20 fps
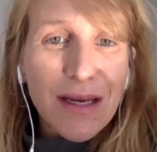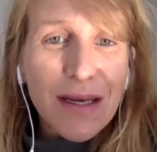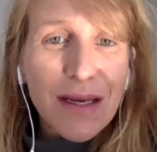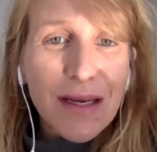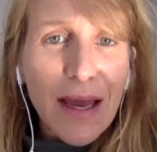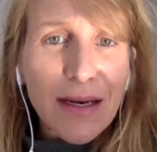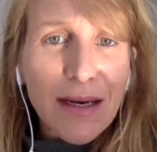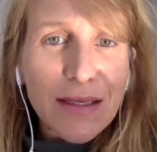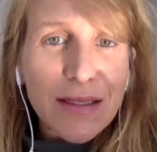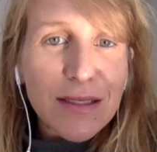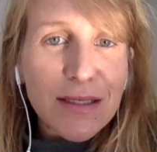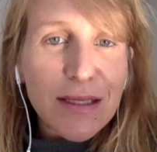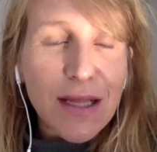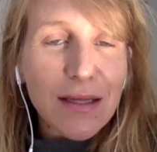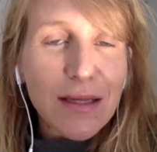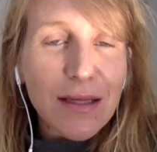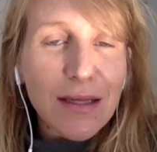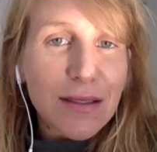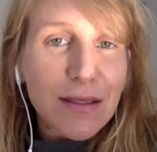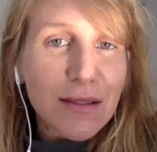Again, it
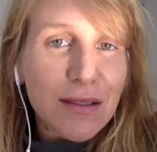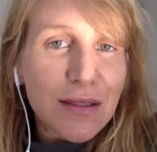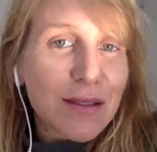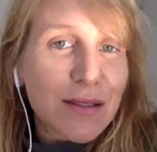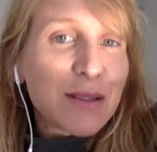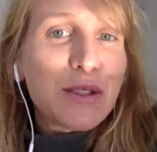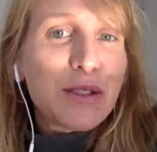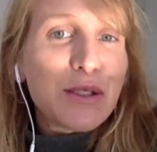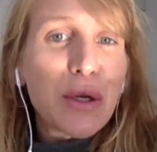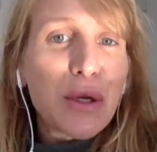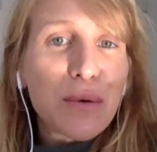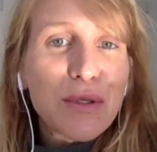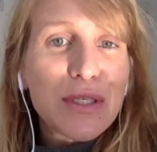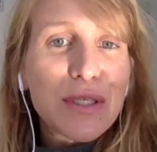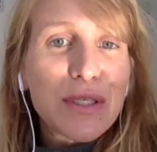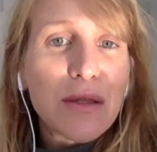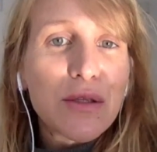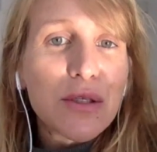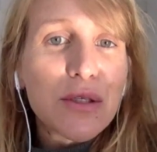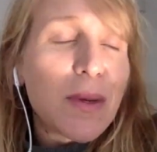
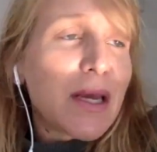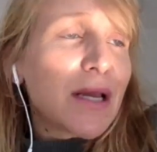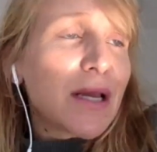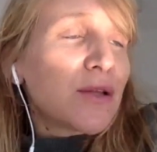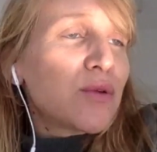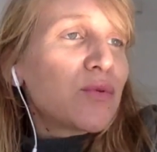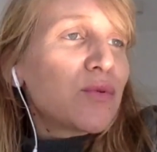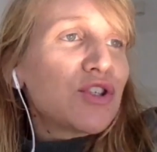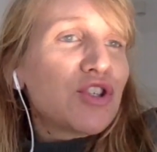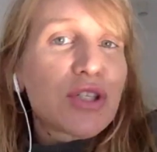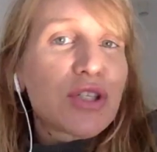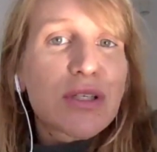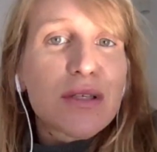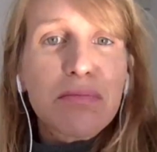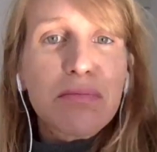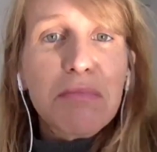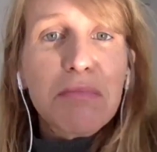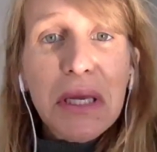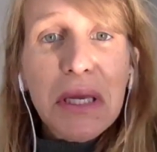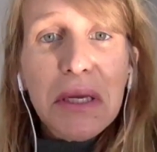sounds big. It was
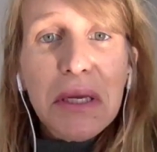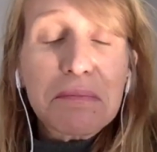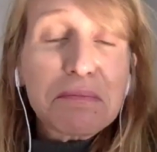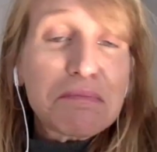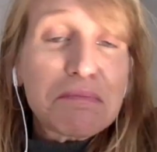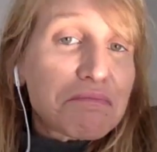just me